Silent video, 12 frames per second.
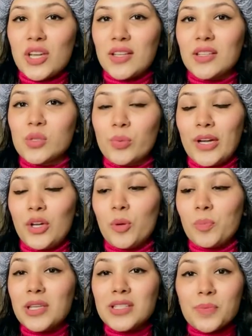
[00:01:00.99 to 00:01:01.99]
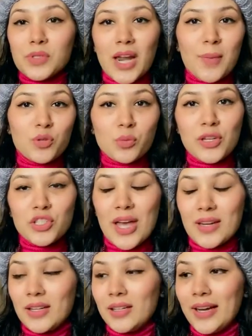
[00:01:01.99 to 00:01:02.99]
this video. Please subscribe to my
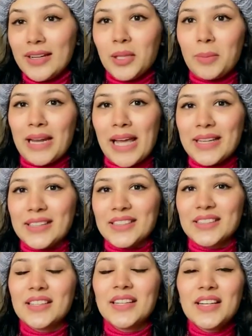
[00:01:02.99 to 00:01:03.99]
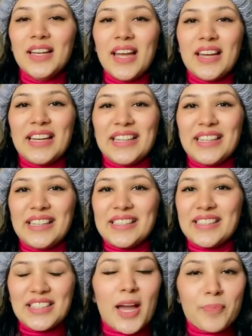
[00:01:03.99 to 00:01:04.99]
channel. Hit the bell icon. And
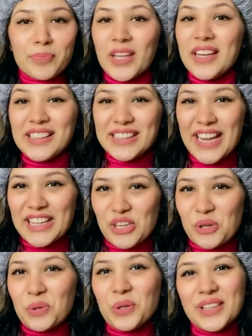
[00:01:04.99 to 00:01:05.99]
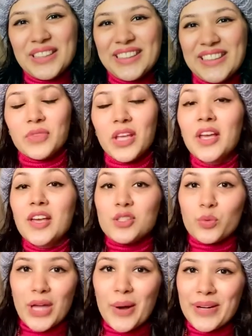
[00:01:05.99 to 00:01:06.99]
yeah, thank you. So
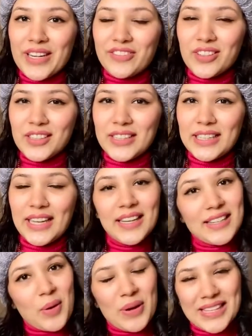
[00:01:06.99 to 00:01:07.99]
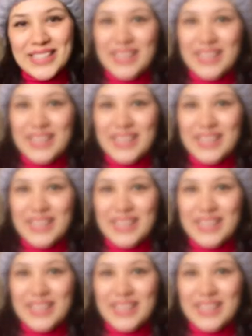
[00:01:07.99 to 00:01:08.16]
without any further delay, now let's get